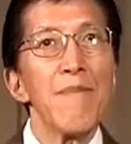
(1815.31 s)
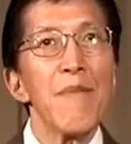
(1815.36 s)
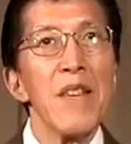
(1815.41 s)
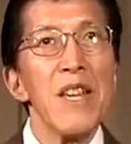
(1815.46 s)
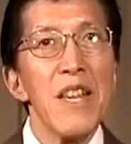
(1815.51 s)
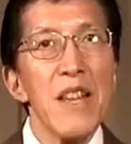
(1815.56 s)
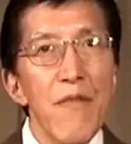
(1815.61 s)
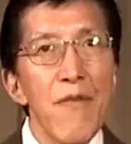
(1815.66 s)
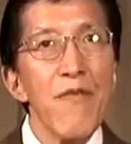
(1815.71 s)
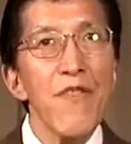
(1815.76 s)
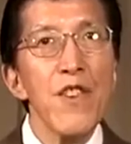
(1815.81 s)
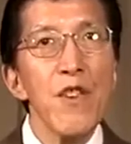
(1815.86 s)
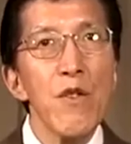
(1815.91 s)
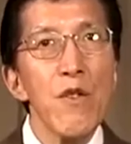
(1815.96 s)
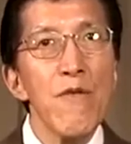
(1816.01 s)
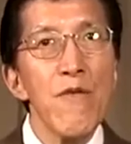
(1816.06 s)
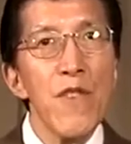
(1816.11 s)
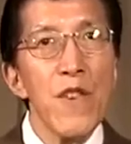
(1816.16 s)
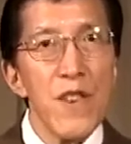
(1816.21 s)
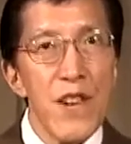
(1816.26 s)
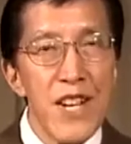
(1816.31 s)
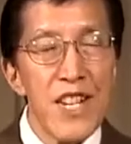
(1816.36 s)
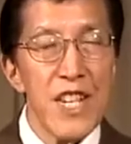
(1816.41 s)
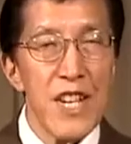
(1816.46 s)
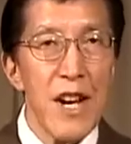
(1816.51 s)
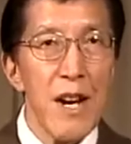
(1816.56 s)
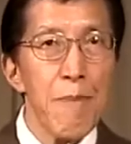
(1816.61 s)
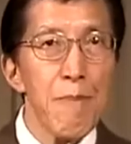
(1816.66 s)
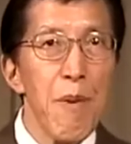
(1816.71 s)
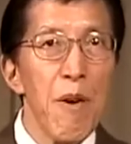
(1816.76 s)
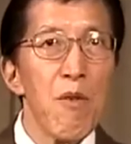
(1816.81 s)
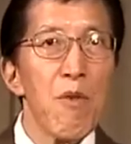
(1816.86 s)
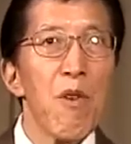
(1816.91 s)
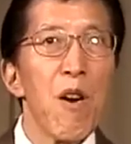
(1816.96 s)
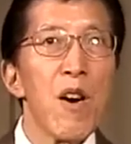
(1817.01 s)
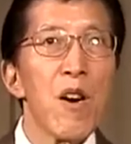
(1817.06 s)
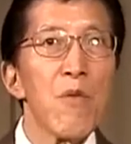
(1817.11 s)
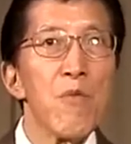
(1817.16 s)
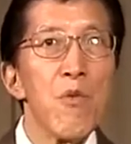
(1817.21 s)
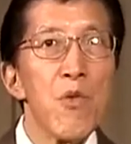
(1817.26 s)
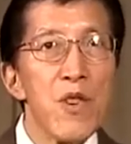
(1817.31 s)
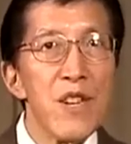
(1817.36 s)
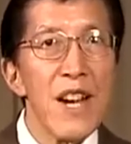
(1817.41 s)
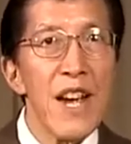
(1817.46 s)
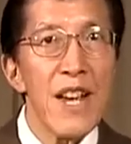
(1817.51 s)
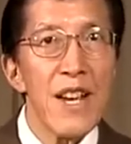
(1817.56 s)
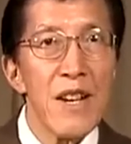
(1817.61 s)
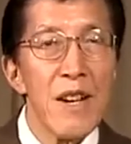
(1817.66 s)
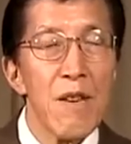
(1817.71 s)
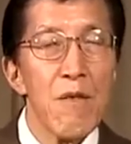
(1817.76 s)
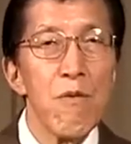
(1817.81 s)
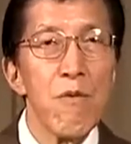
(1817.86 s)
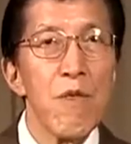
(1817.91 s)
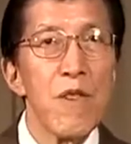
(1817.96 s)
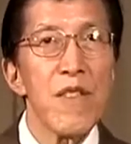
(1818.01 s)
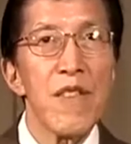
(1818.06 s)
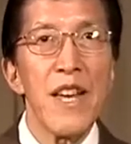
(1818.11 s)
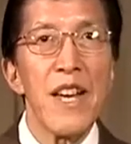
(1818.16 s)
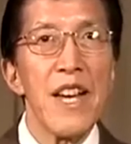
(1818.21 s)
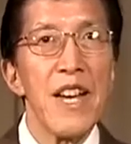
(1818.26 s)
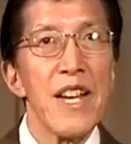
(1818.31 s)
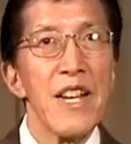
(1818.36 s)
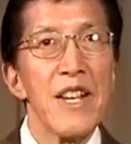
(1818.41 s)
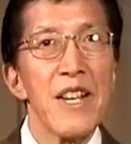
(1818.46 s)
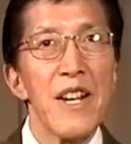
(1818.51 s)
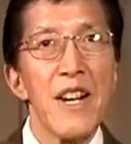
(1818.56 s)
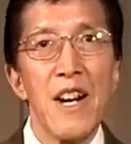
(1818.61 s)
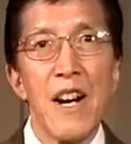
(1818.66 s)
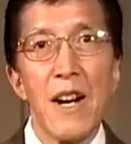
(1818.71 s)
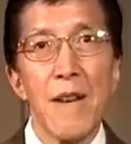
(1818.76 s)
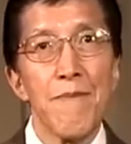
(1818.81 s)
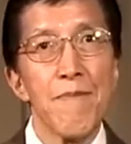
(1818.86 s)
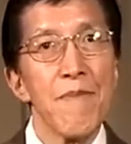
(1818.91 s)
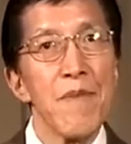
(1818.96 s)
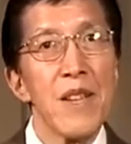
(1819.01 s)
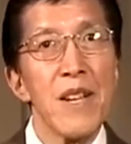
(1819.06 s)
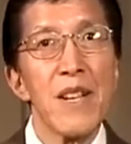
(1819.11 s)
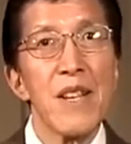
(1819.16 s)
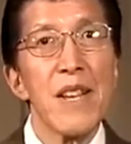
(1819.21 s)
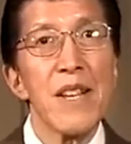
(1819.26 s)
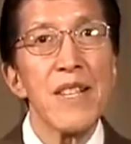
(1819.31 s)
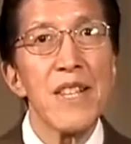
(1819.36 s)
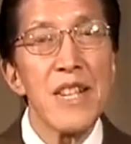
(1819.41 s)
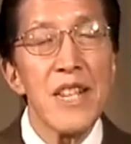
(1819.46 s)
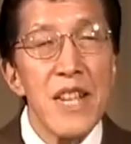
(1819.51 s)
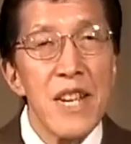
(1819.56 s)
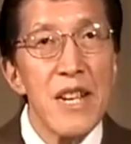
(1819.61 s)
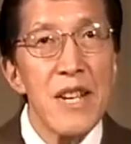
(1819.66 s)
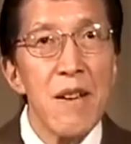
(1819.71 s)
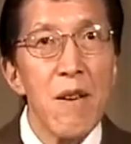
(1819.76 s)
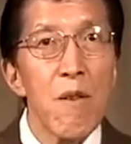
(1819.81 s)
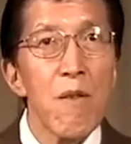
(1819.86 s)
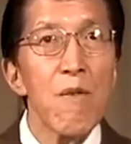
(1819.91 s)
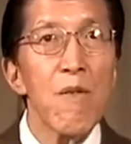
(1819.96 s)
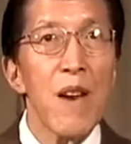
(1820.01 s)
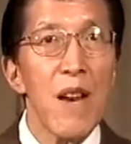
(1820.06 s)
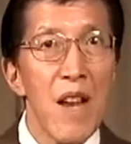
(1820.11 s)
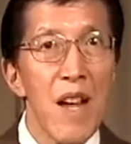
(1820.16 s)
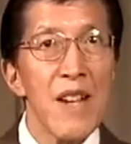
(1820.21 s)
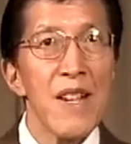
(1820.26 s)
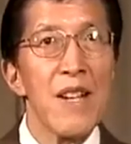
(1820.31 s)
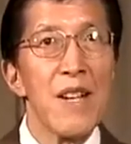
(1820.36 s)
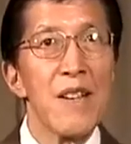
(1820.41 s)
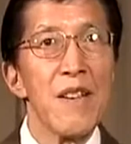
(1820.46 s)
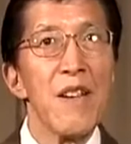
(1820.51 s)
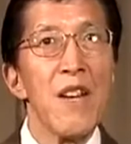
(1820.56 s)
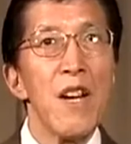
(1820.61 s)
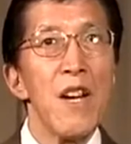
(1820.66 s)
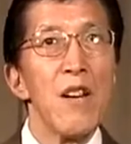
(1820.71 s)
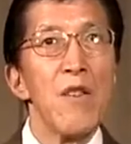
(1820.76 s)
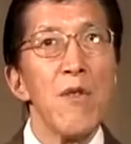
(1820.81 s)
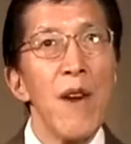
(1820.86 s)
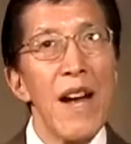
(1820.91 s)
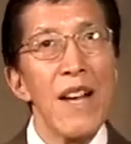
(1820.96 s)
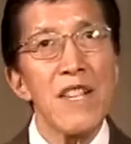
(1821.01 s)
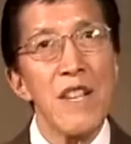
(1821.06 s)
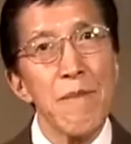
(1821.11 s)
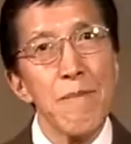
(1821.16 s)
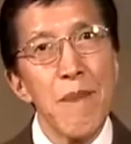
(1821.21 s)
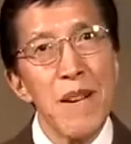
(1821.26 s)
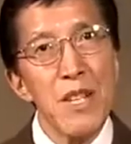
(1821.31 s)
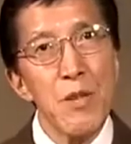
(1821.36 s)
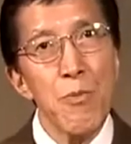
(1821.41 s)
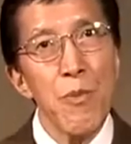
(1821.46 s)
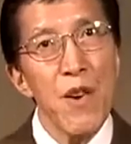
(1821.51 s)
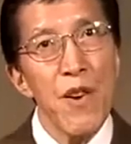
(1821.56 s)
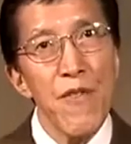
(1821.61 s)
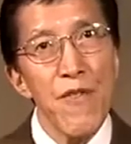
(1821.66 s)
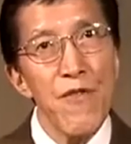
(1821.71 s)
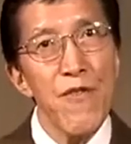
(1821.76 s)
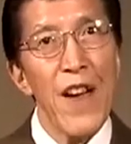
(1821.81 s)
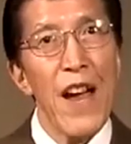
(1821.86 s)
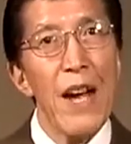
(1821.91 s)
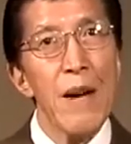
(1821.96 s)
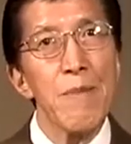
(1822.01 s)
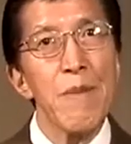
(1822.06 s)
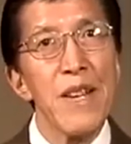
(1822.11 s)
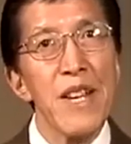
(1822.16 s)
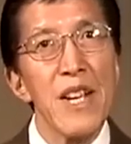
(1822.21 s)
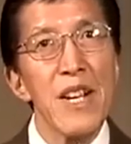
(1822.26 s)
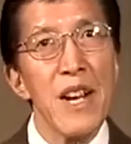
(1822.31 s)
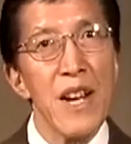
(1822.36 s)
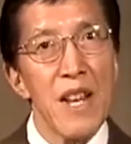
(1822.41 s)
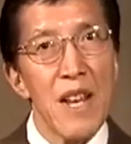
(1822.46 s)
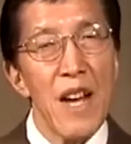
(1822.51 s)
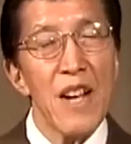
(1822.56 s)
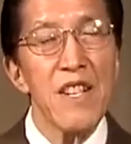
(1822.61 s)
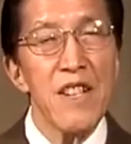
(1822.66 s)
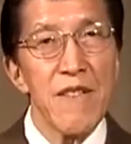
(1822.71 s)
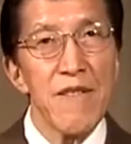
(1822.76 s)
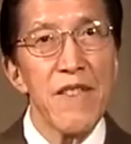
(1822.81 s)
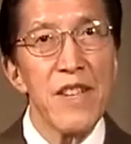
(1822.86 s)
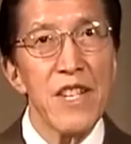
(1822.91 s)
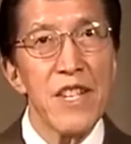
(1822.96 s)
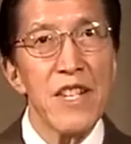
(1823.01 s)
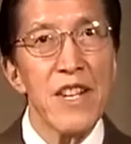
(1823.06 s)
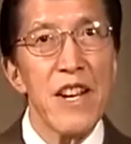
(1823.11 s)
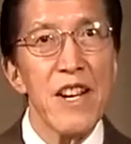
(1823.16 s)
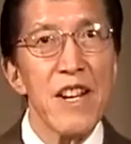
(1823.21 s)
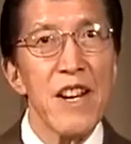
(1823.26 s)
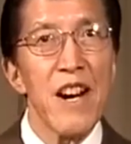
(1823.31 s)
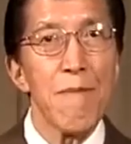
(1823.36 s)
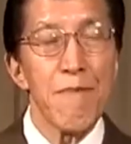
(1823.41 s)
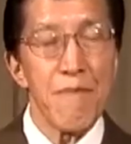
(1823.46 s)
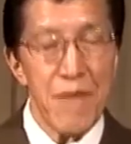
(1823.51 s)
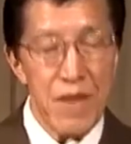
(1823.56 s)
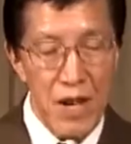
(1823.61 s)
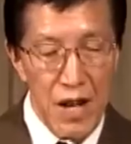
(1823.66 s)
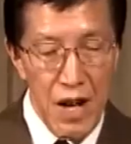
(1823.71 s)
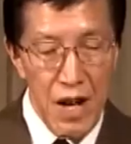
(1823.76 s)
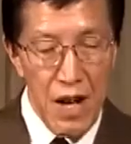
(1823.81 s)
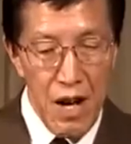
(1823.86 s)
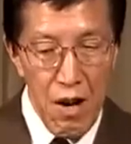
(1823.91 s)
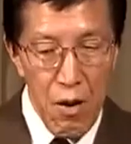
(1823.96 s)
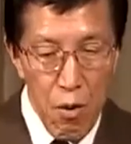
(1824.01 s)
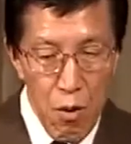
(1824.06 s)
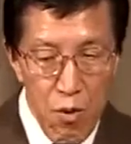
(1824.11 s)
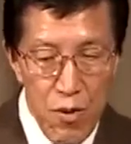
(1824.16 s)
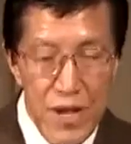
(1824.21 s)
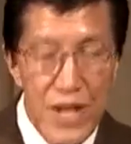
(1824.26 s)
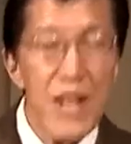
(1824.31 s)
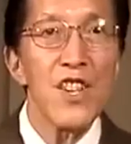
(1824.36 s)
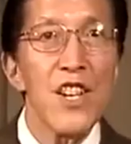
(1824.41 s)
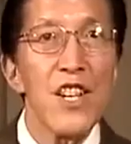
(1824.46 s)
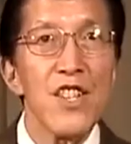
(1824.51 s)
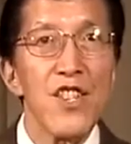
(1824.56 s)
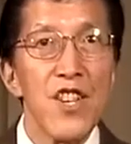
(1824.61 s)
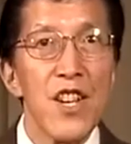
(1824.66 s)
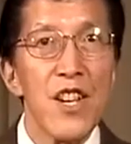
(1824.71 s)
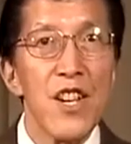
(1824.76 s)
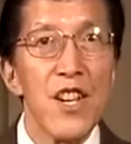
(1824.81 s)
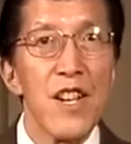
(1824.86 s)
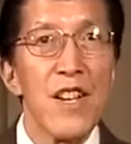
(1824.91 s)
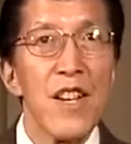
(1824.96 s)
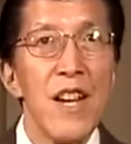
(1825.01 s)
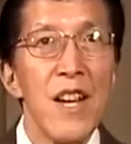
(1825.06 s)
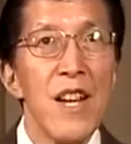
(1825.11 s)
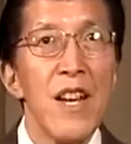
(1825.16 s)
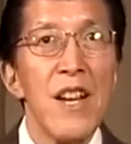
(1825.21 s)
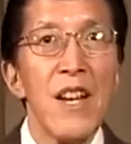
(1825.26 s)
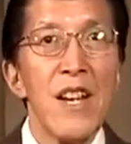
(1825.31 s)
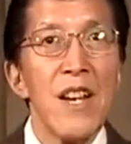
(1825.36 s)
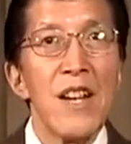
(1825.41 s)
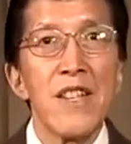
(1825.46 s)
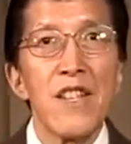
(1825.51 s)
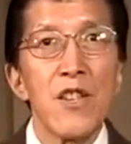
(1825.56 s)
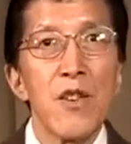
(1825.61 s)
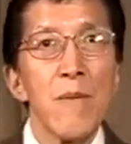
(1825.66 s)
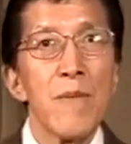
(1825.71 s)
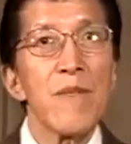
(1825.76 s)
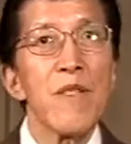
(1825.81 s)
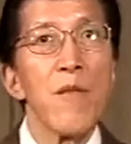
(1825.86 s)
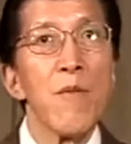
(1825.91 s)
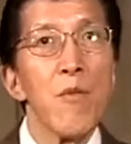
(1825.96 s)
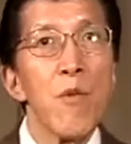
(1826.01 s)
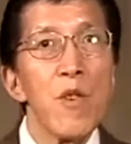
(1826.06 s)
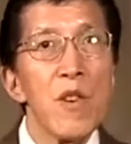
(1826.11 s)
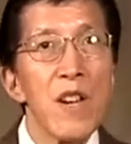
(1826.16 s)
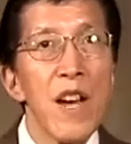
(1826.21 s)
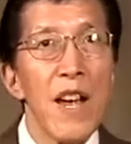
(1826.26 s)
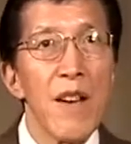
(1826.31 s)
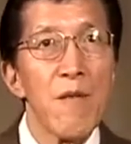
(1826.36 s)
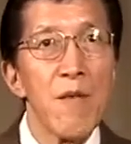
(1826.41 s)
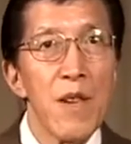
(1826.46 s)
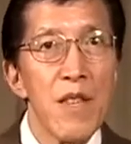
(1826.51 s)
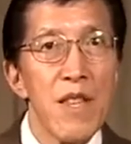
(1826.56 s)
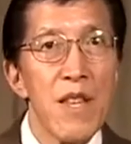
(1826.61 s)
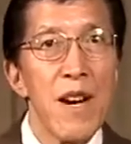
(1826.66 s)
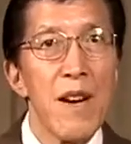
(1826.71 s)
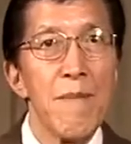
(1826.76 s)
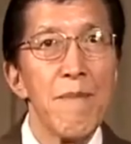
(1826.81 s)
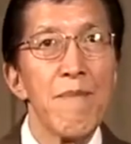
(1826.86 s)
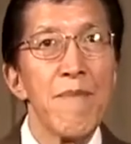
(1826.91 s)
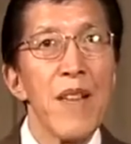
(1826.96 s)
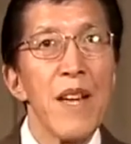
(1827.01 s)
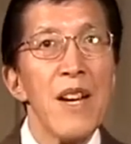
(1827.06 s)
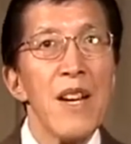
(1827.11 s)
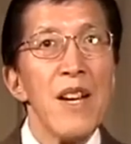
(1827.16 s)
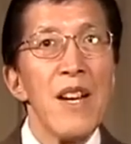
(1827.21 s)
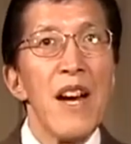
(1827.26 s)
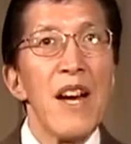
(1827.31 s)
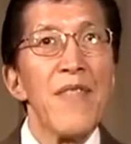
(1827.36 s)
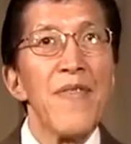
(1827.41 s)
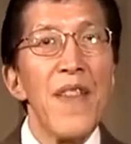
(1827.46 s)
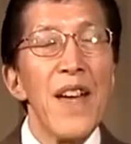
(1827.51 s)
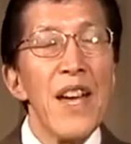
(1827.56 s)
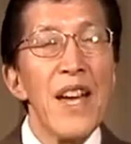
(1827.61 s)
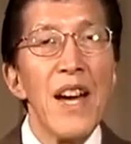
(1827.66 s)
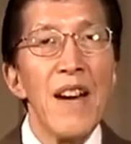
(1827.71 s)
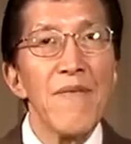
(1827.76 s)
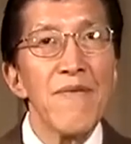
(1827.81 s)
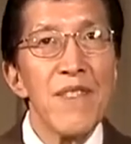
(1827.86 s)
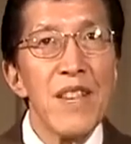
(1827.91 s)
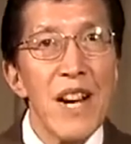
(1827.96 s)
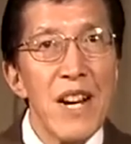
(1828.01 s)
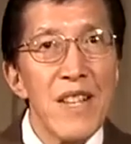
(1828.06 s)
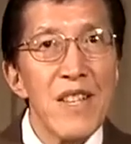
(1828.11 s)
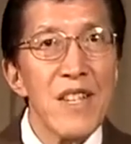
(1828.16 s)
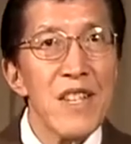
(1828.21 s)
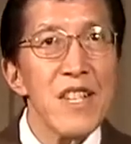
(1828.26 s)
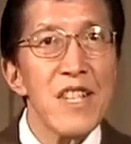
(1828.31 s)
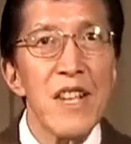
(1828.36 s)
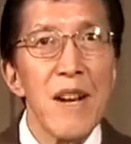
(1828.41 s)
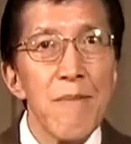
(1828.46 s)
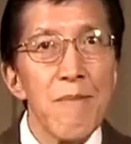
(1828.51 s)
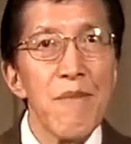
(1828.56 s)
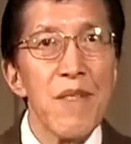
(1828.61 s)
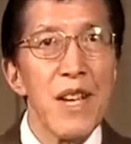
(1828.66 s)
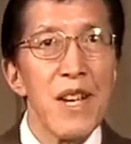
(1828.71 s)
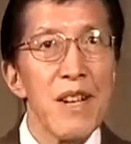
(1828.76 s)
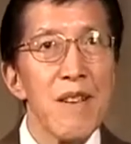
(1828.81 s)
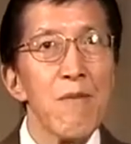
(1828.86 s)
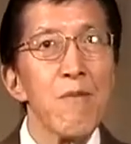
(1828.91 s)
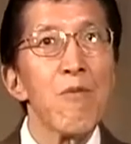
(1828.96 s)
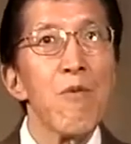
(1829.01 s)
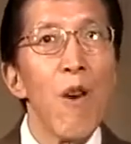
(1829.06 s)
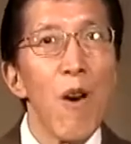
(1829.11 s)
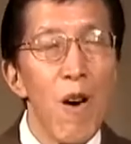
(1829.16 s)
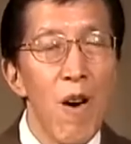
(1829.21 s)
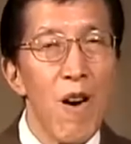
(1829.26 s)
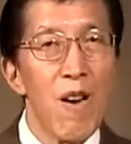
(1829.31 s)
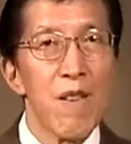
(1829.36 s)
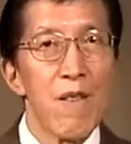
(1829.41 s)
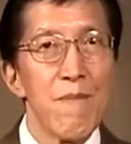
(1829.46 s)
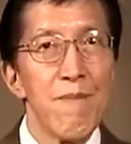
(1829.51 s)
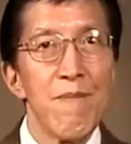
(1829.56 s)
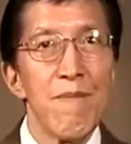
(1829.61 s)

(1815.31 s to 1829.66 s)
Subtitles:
If you, for example, are working with a Latino client who has a much more family collectivistic orientation in terms of working with them, and they have done something wrong